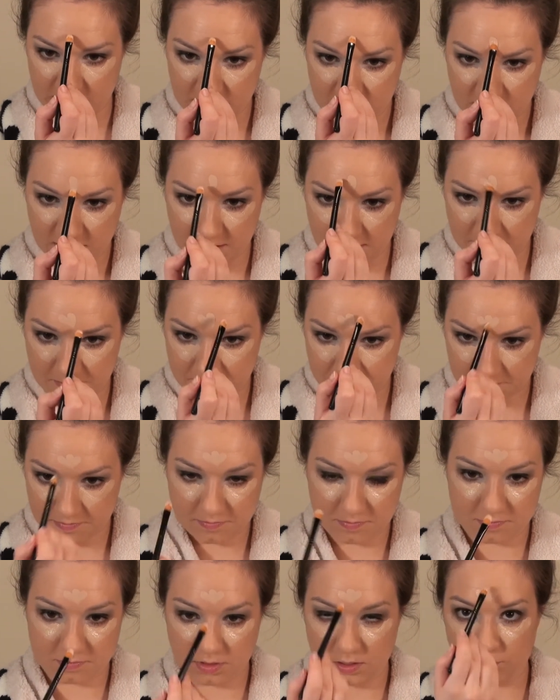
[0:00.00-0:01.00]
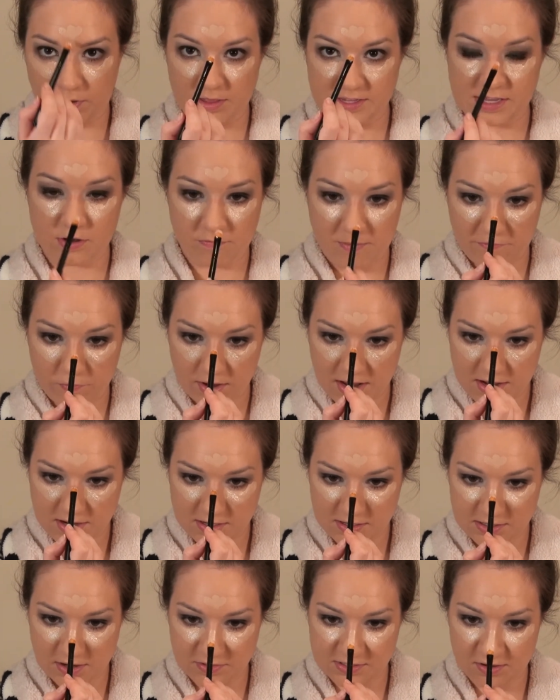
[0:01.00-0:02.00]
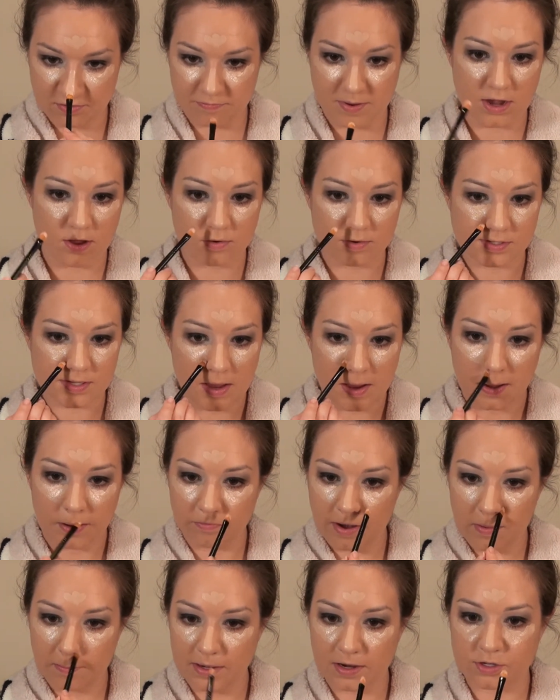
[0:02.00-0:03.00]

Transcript: I'm not going to go too close to the shadow at first.